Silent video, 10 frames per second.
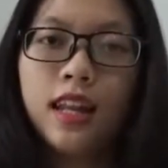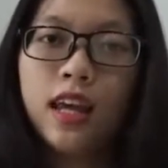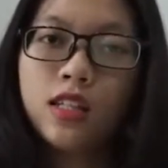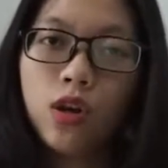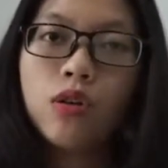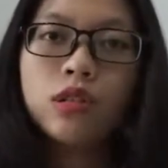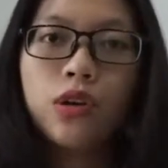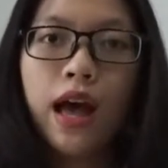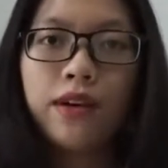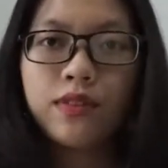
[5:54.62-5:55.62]
It also
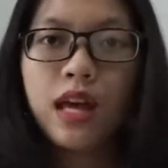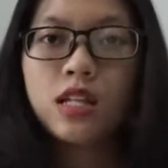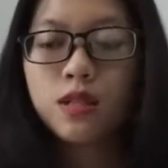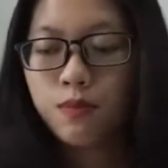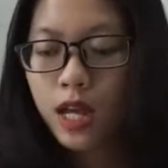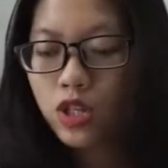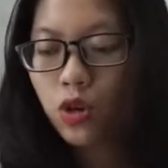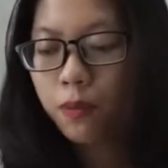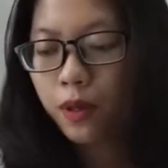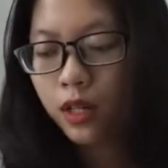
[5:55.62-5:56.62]
have a
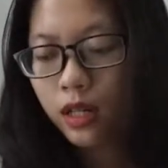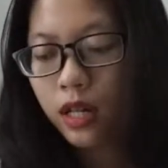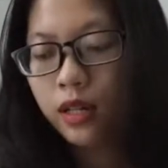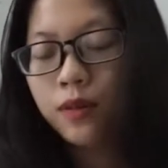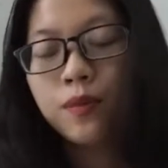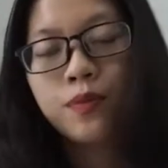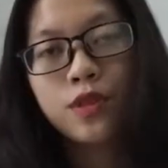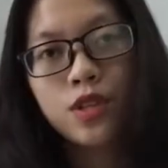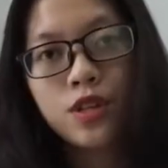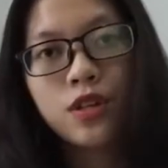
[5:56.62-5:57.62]
special button
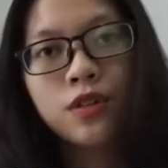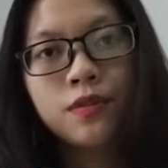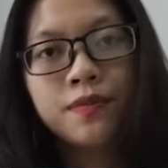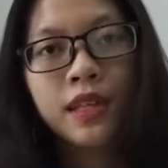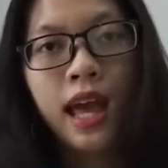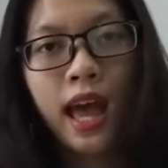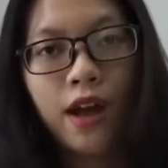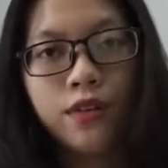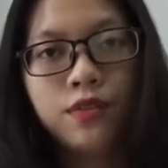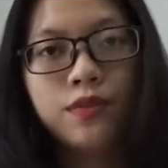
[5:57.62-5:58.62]
to
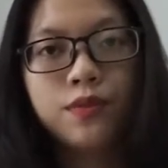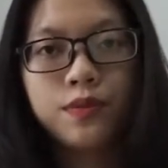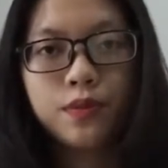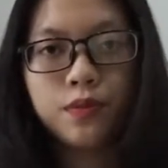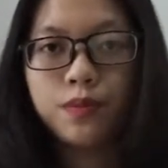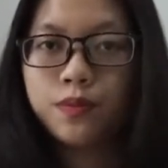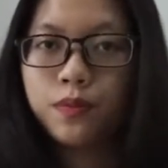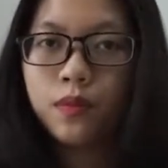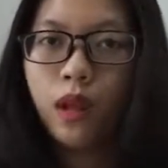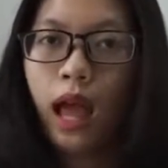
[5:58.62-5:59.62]
help
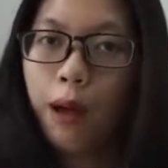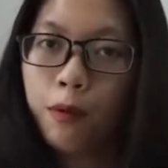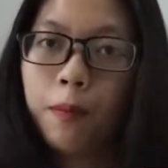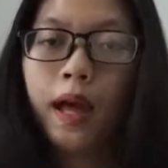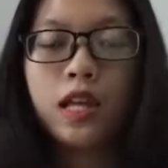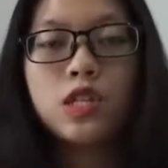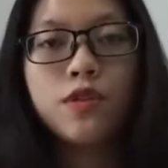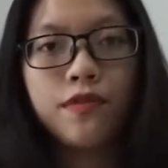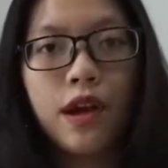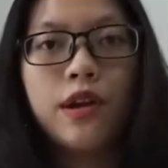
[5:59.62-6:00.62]
Apple Pay to
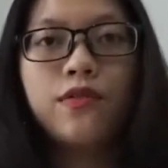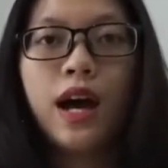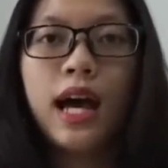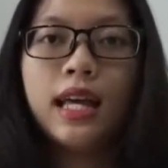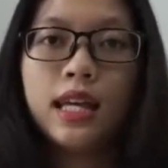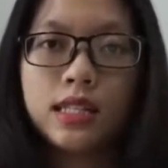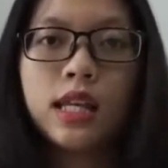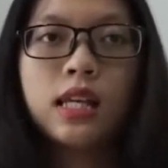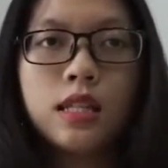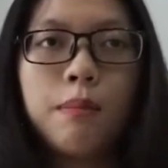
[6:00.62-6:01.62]
verify its
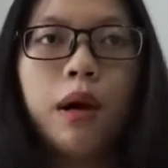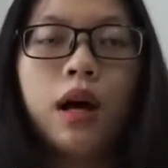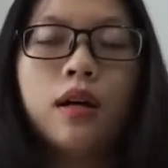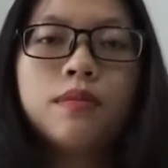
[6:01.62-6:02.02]
customer.